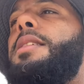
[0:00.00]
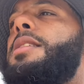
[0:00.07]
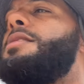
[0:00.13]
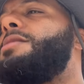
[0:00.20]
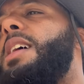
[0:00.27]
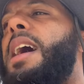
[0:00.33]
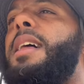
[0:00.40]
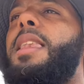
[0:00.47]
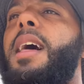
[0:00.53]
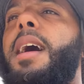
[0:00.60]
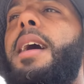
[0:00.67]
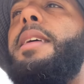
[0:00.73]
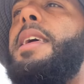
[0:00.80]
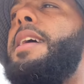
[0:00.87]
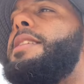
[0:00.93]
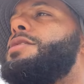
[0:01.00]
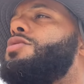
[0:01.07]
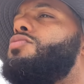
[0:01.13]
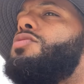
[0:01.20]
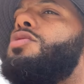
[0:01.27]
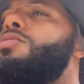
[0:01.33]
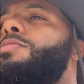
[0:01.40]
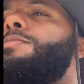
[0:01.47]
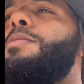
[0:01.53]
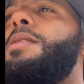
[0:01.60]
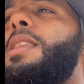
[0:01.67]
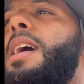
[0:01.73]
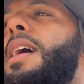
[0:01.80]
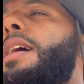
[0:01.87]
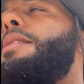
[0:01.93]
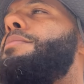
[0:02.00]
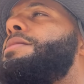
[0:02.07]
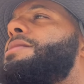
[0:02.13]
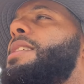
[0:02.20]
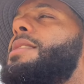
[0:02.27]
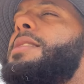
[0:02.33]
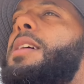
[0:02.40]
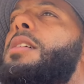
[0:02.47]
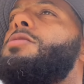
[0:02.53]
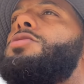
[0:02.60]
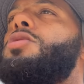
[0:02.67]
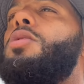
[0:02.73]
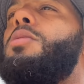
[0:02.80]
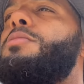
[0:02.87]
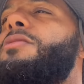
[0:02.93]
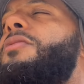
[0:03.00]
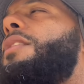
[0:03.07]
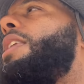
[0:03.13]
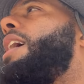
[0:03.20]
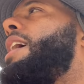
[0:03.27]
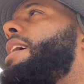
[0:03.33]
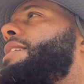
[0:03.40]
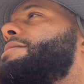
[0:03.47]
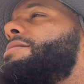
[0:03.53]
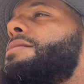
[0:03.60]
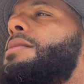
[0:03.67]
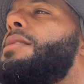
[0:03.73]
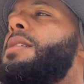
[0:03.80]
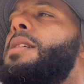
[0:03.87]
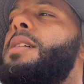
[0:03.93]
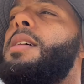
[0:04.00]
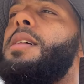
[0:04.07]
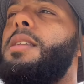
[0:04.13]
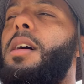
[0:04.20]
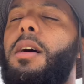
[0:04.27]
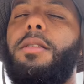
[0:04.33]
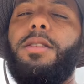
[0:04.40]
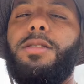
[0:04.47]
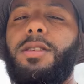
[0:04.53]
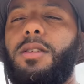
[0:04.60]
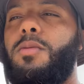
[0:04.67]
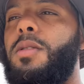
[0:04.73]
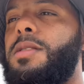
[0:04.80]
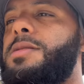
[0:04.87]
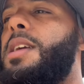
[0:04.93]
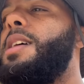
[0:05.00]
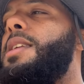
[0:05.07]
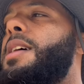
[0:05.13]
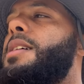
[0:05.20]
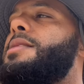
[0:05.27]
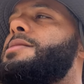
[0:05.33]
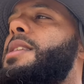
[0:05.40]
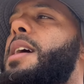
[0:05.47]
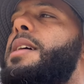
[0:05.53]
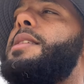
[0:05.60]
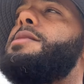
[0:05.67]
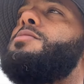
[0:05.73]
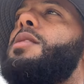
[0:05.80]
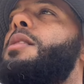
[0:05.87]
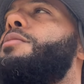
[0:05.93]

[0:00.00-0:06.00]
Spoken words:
and the tie lying ass. YouTubers be lying, be telling y'all stories for lies and all this shit. Well, is Kenny Ellis lying? That's what I